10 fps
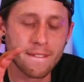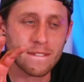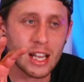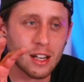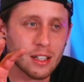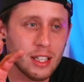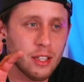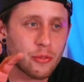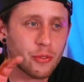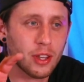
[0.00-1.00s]
Now,
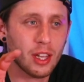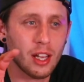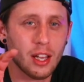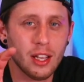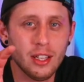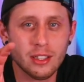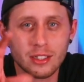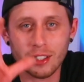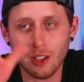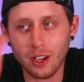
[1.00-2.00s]
if there
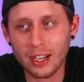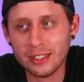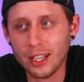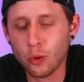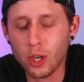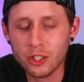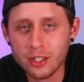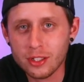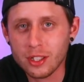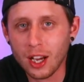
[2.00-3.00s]
is, like I said,
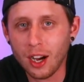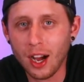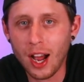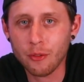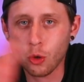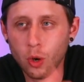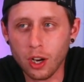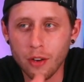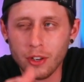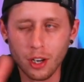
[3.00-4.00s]
questions that I haven't quite
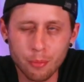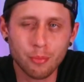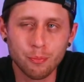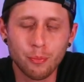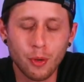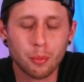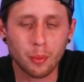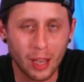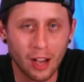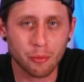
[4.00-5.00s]
covered and I
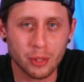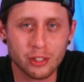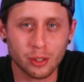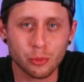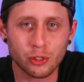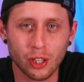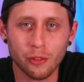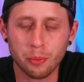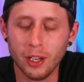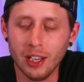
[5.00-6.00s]
probably have missed some
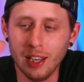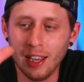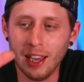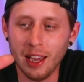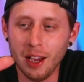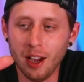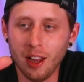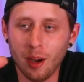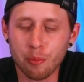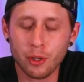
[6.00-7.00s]
stuff, but
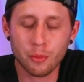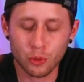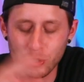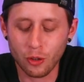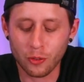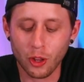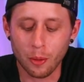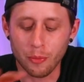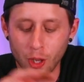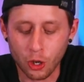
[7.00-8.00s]
I'm pretty much sure I've got the,
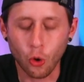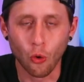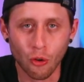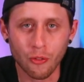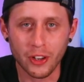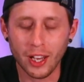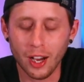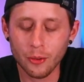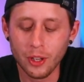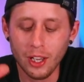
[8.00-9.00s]
the core of it
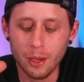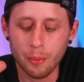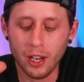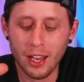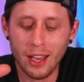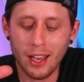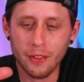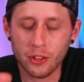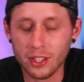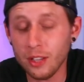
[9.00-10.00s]
down. But
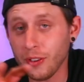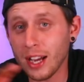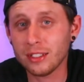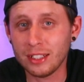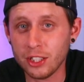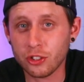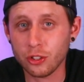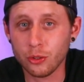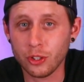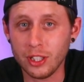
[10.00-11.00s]
if there's anything else
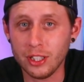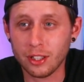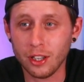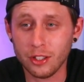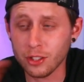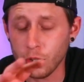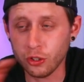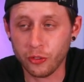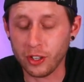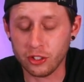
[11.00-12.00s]
additional that you need to know, there's no
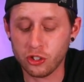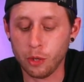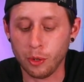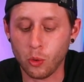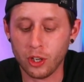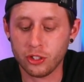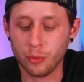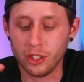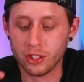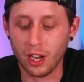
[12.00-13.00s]
such thing as a stupid question
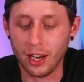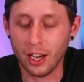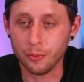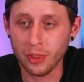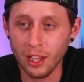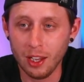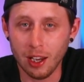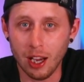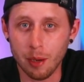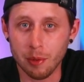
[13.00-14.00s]
when you're starting out.
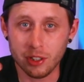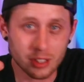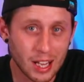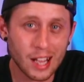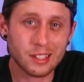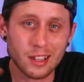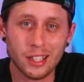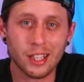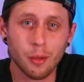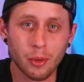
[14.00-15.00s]
Um, just ask
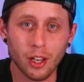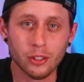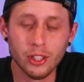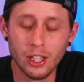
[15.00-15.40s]
that down below.